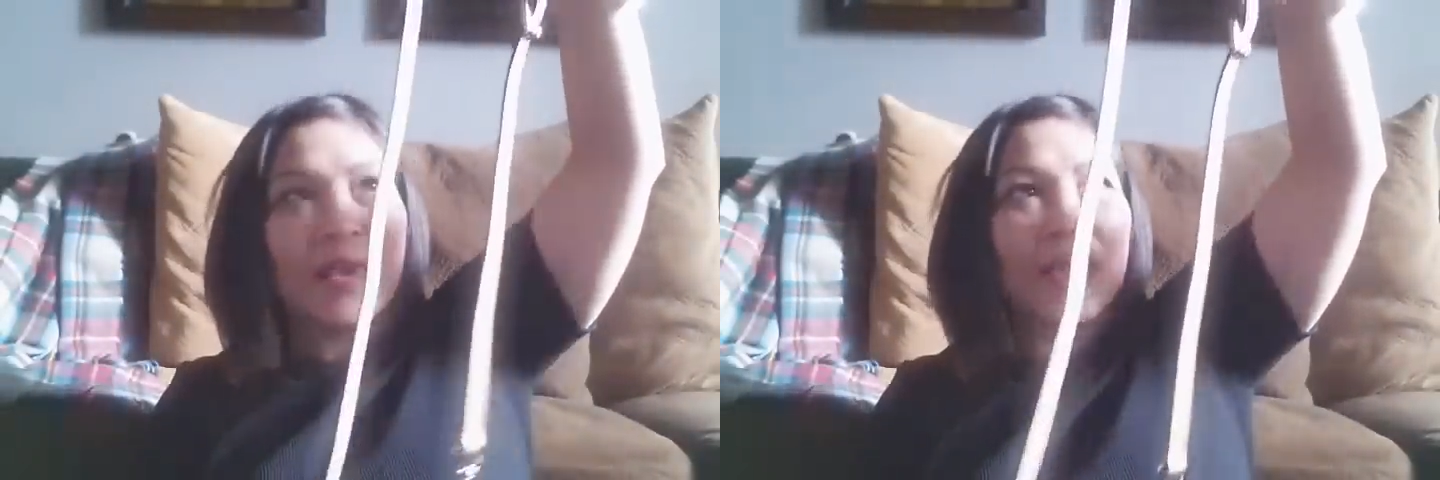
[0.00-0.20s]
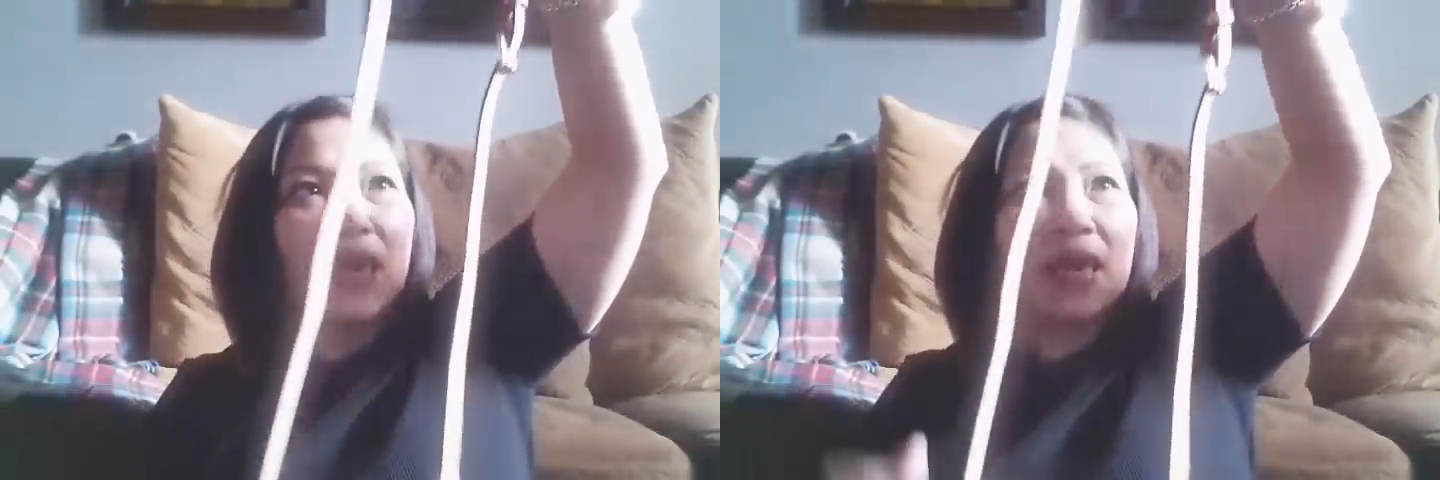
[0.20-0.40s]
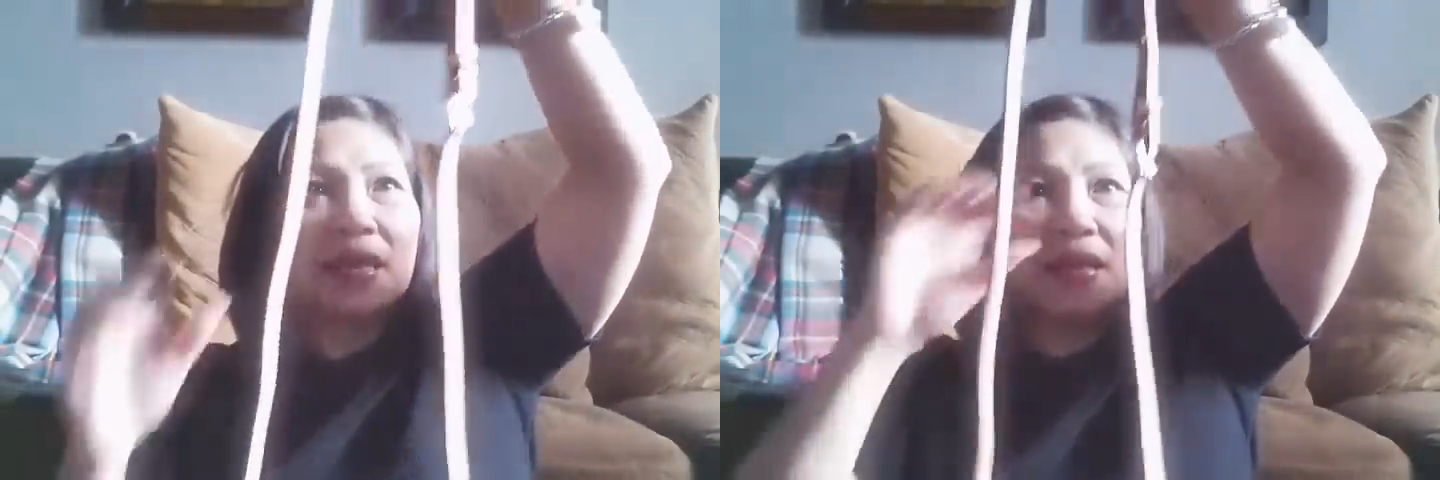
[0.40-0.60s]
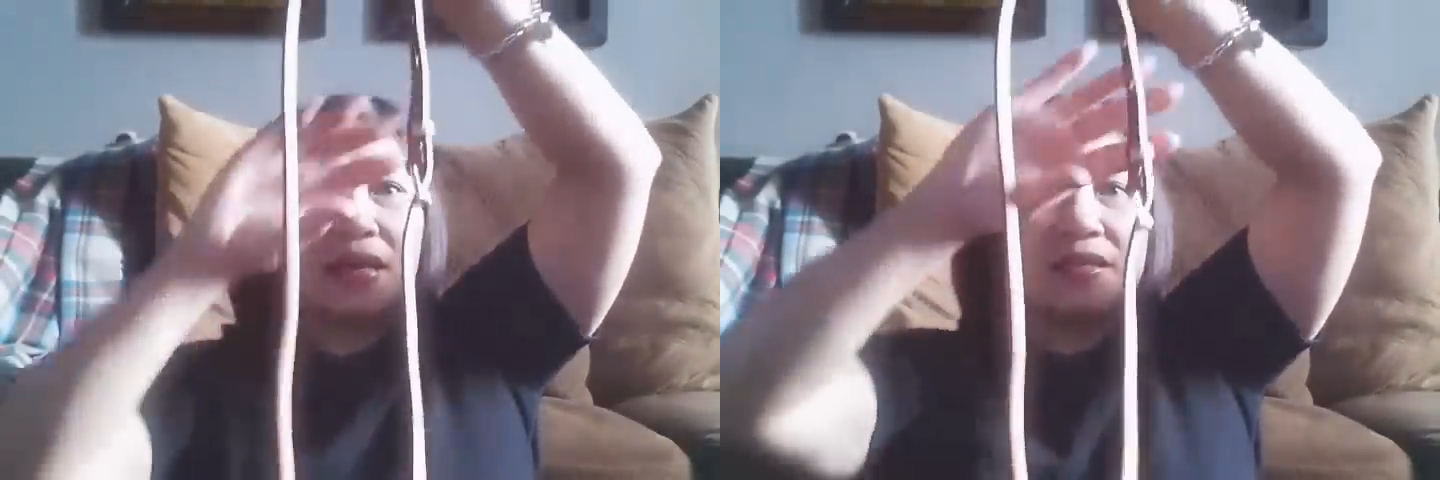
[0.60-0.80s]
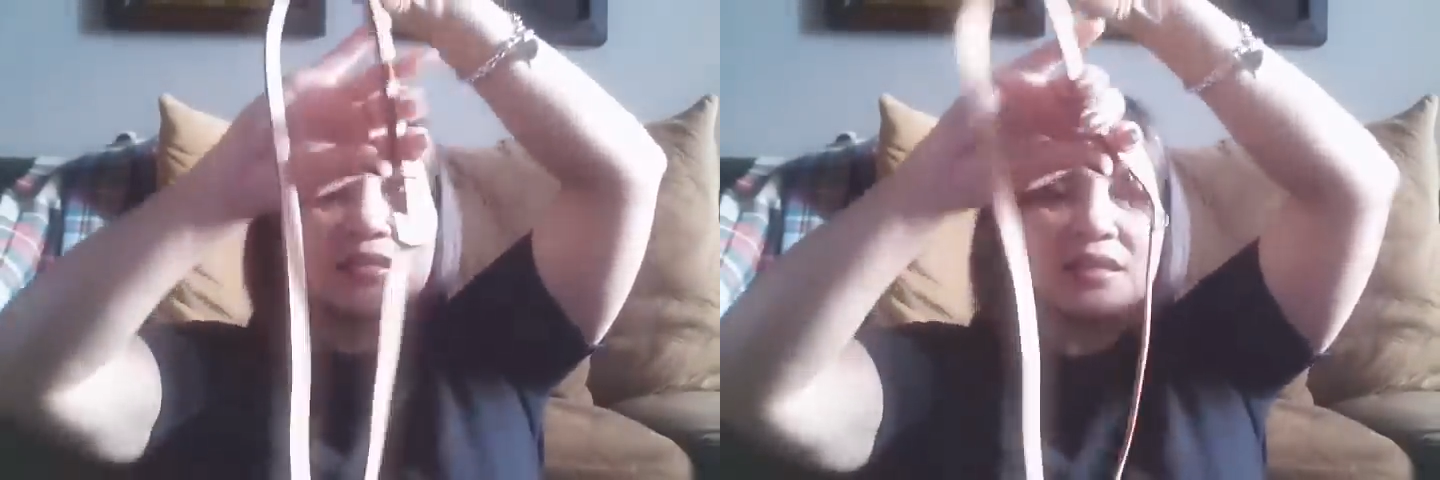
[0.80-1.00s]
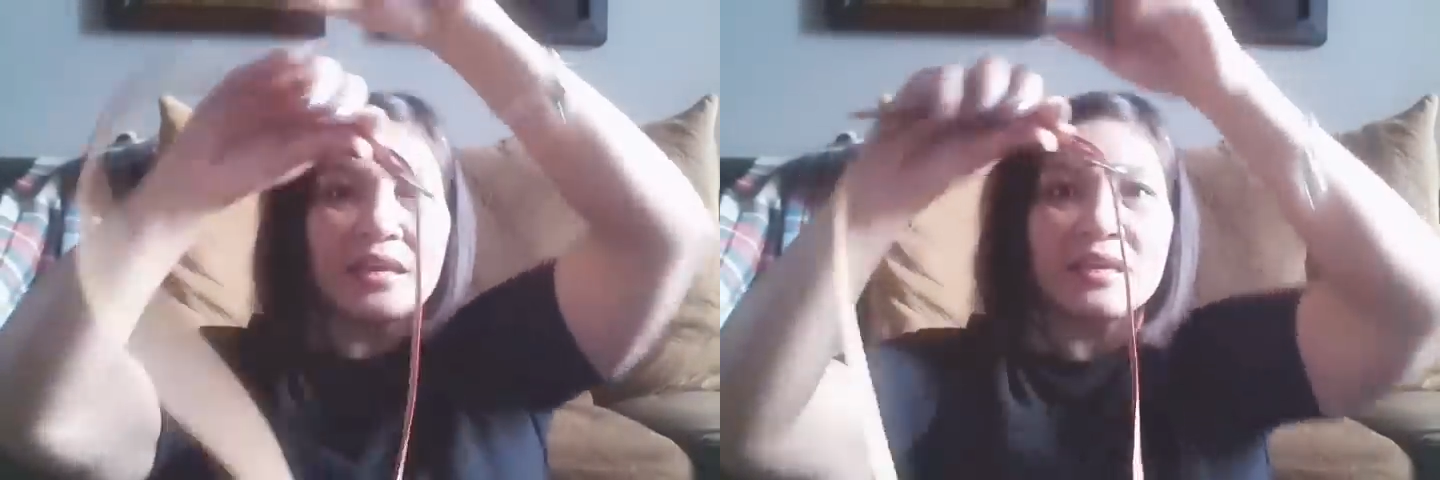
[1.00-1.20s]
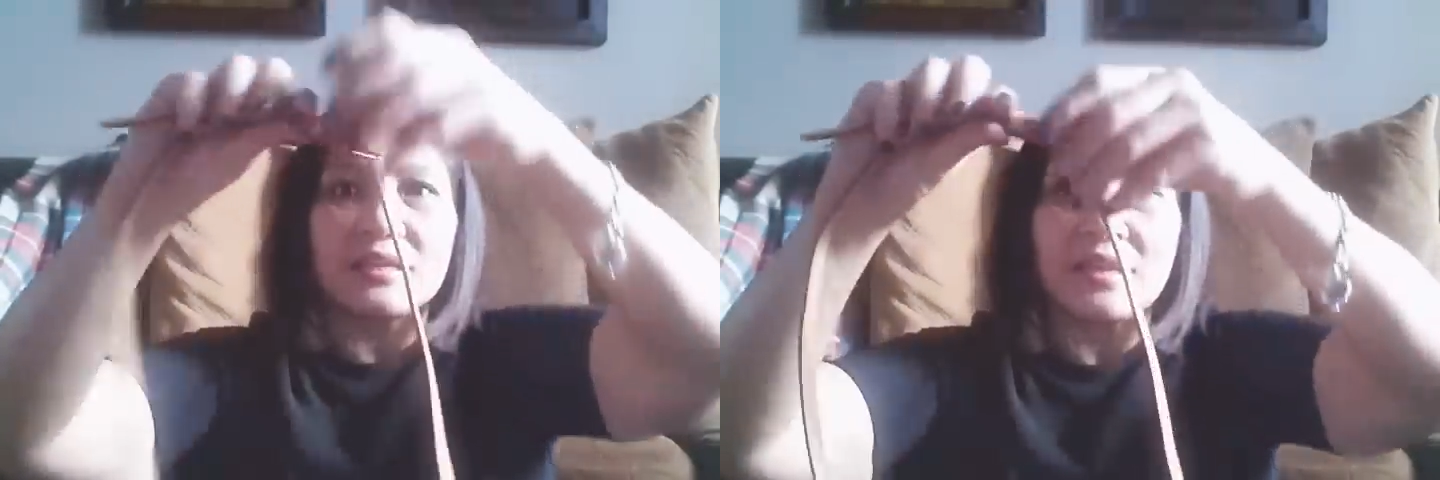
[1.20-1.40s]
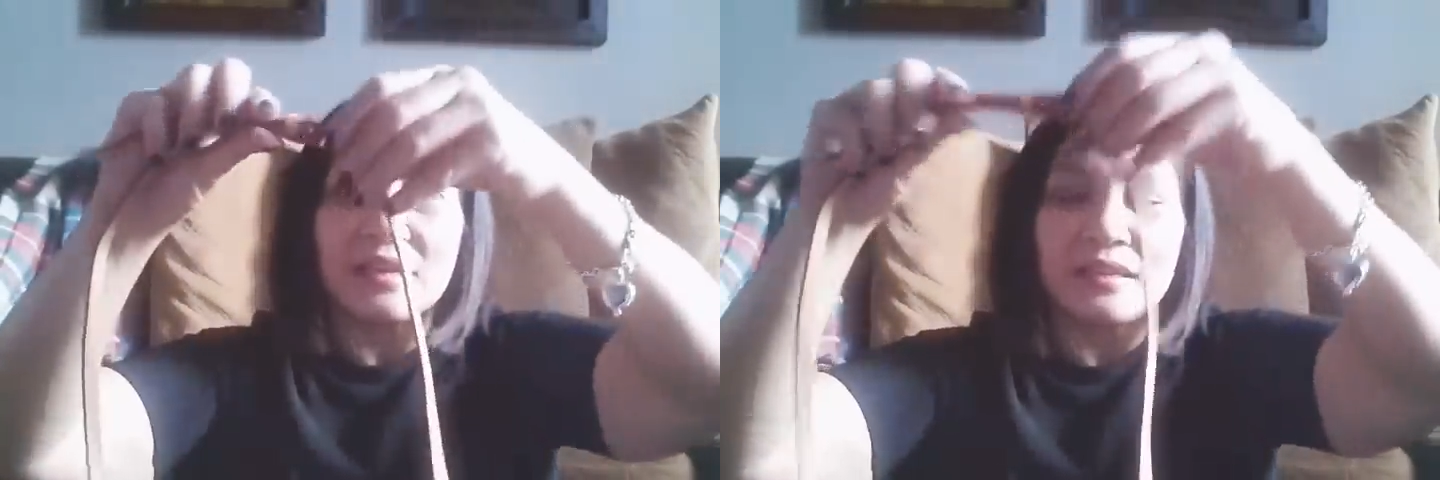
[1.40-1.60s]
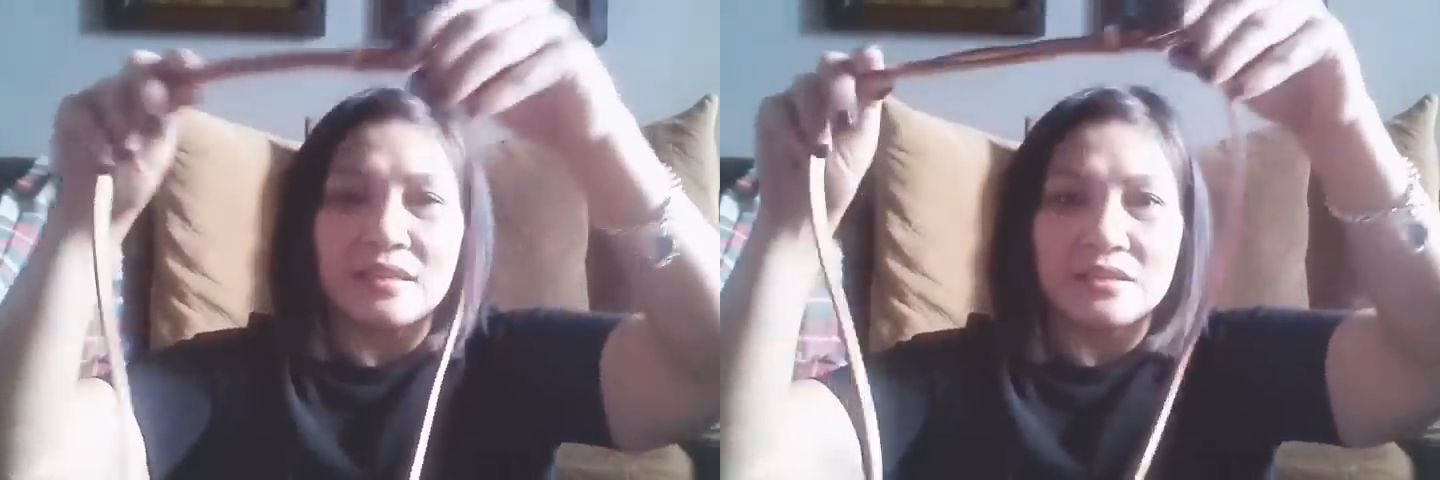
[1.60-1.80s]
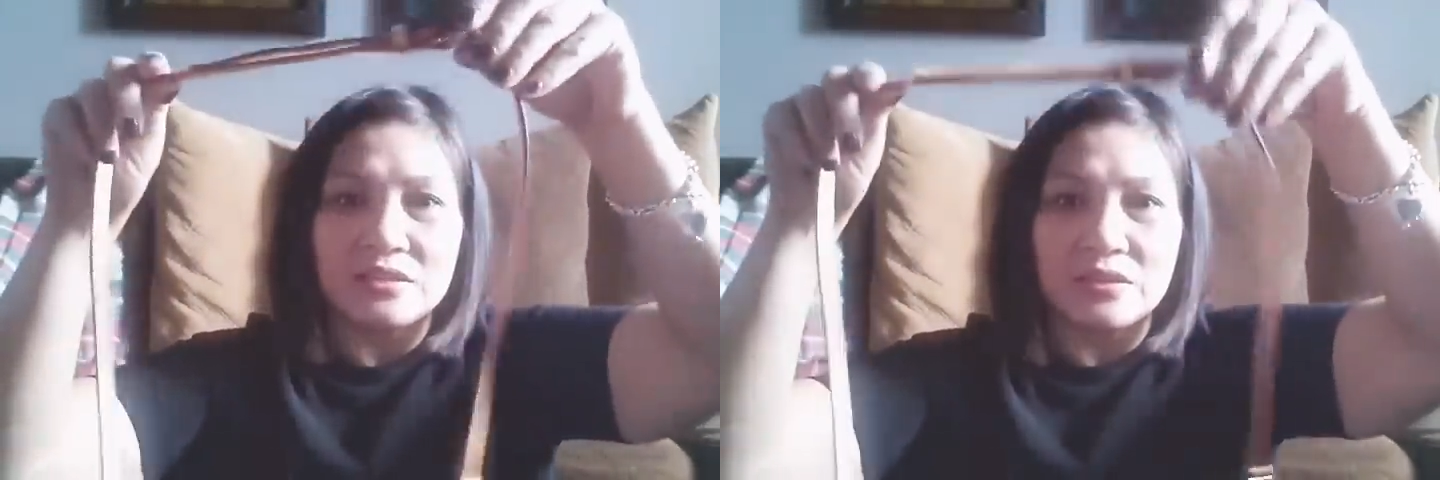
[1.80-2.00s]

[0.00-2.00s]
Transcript: And I just like it like this,